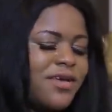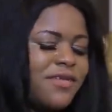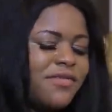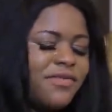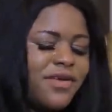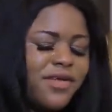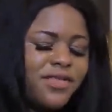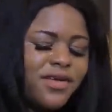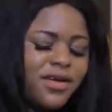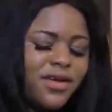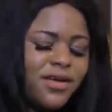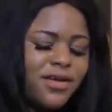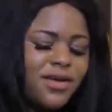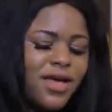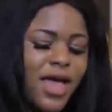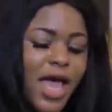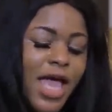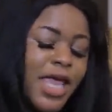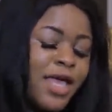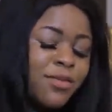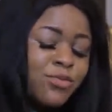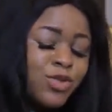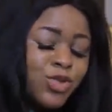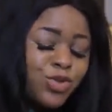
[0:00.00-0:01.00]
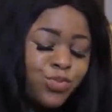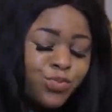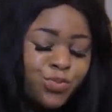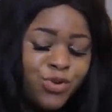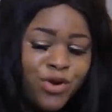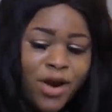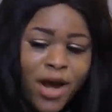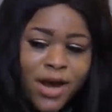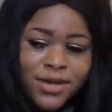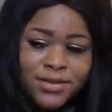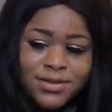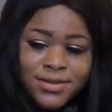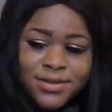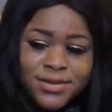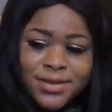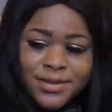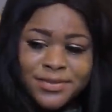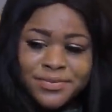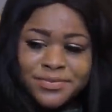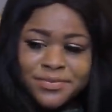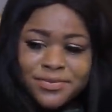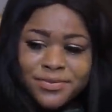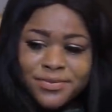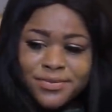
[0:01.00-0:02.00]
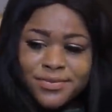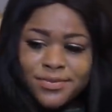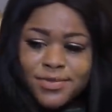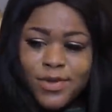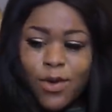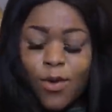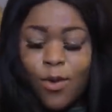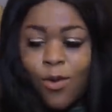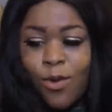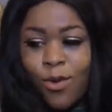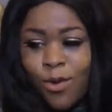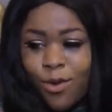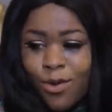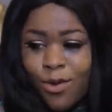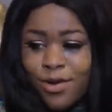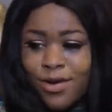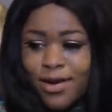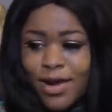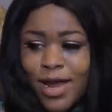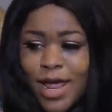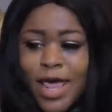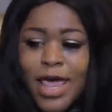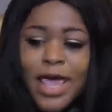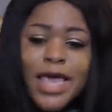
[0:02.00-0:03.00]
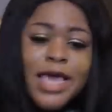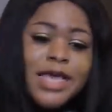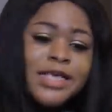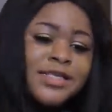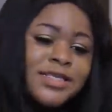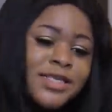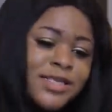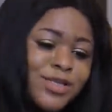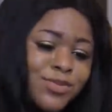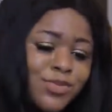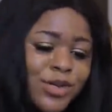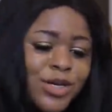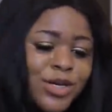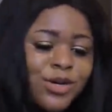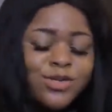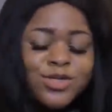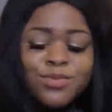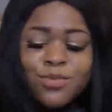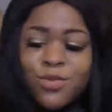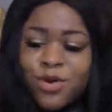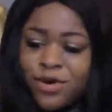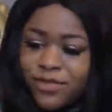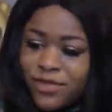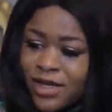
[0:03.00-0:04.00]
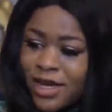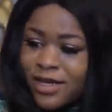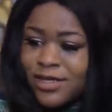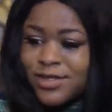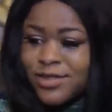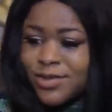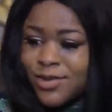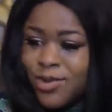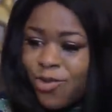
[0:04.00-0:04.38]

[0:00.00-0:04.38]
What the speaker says: Father, I am surprised. Or is it because mother is